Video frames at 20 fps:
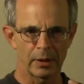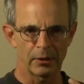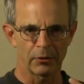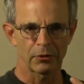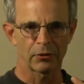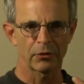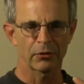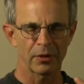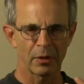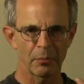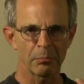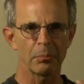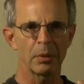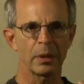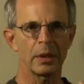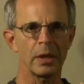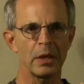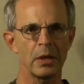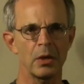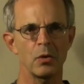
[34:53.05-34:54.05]
it's
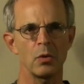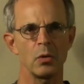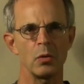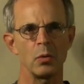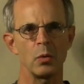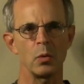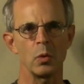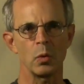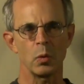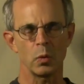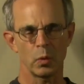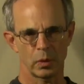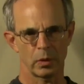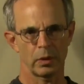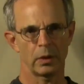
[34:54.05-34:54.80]
somebody who,